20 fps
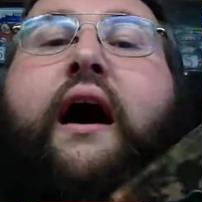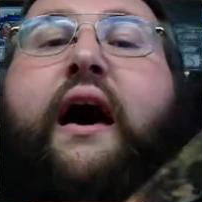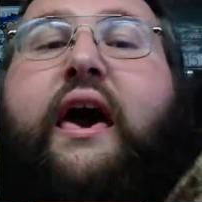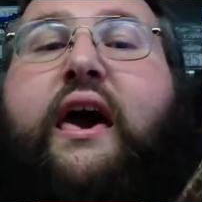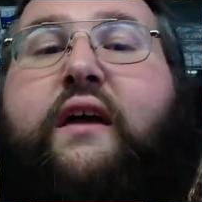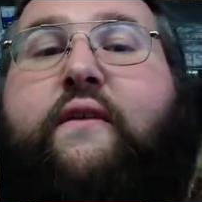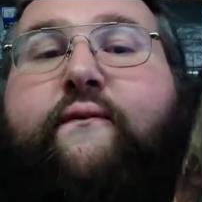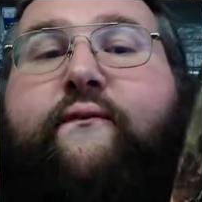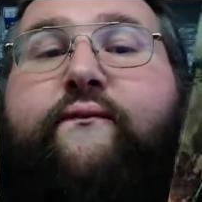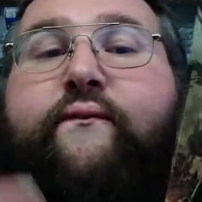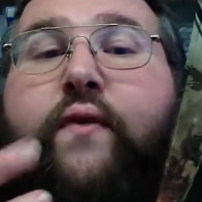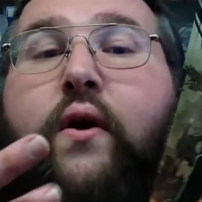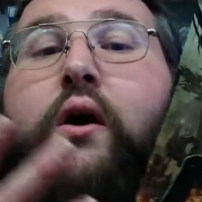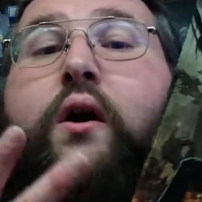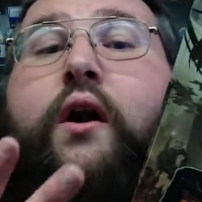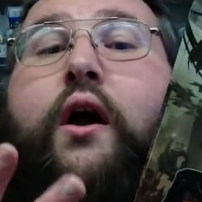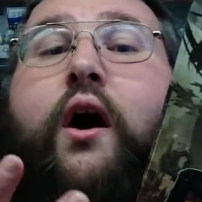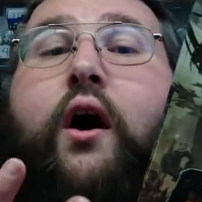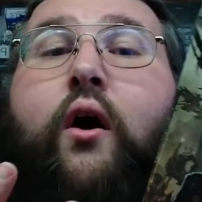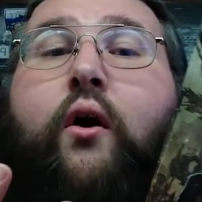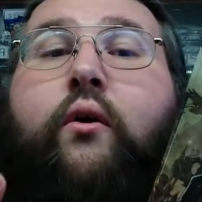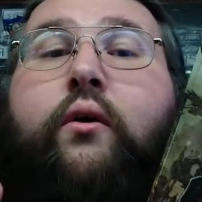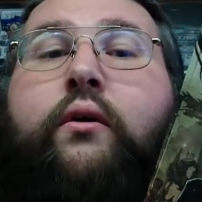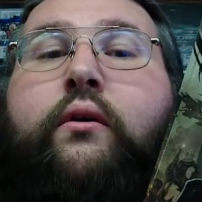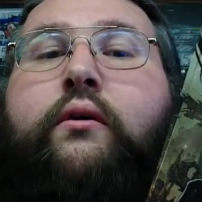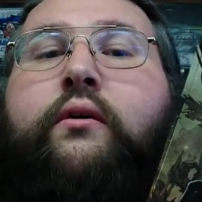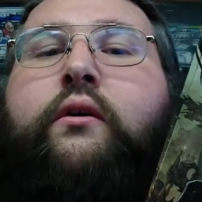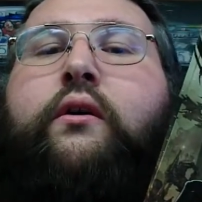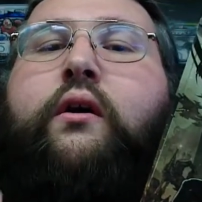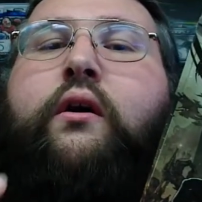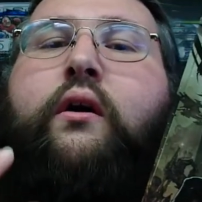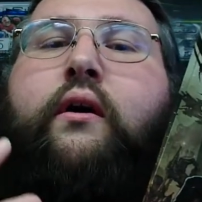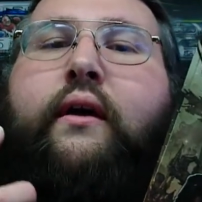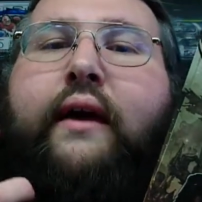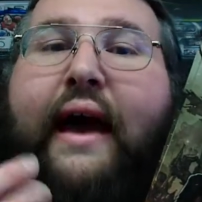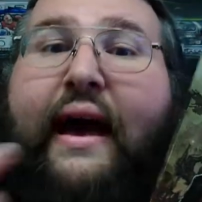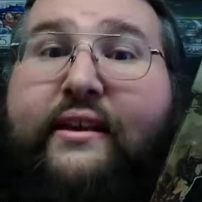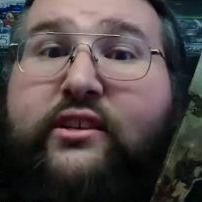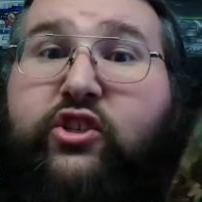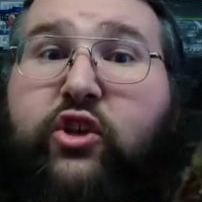Inferno
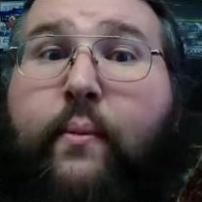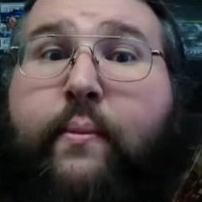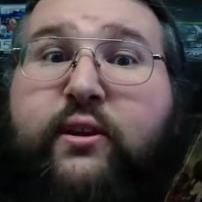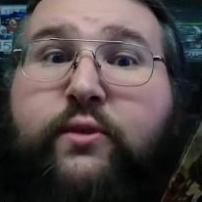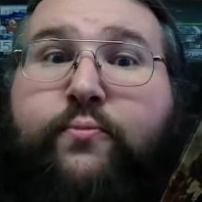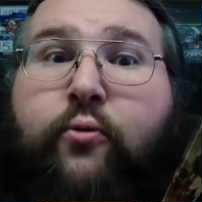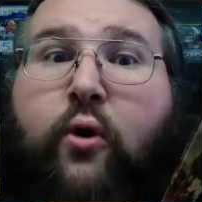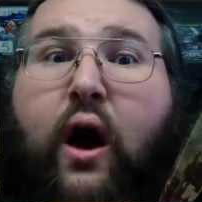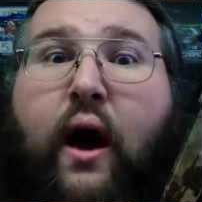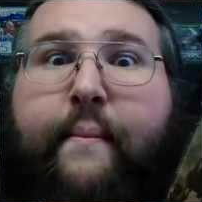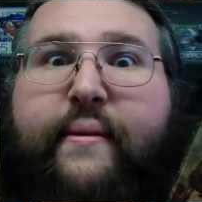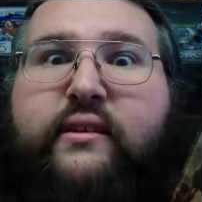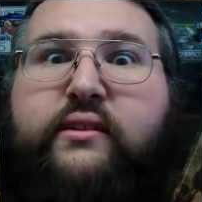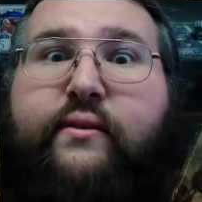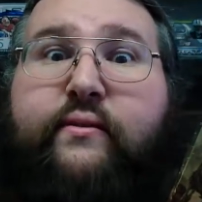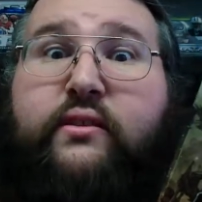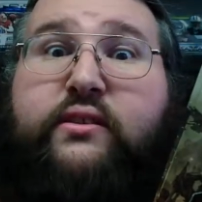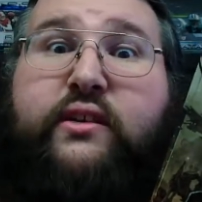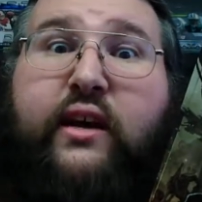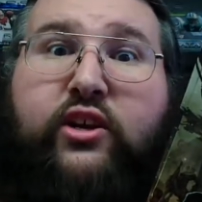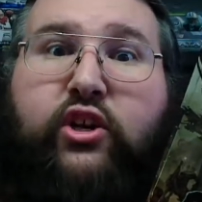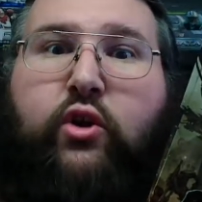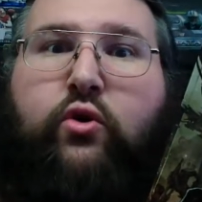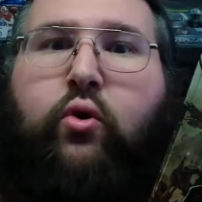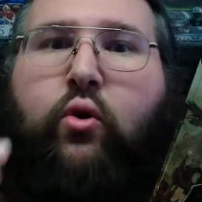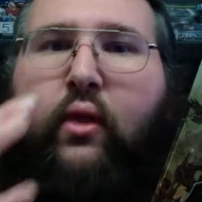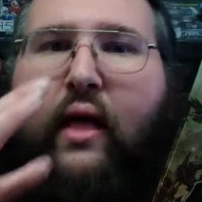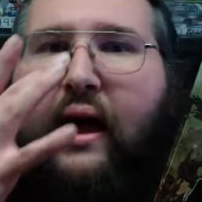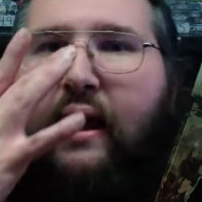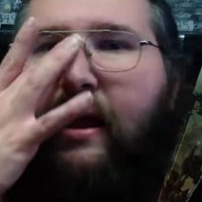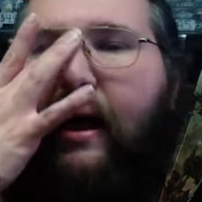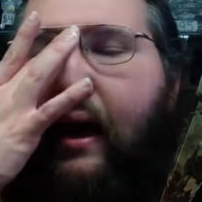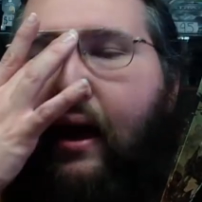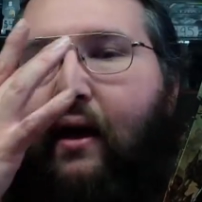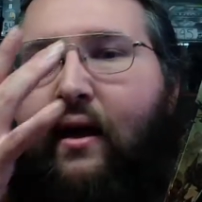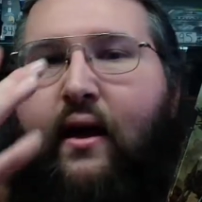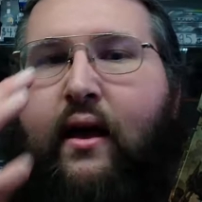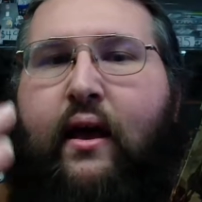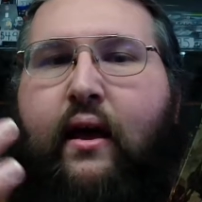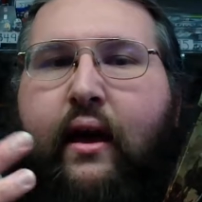has so much promise. It was such a cool idea.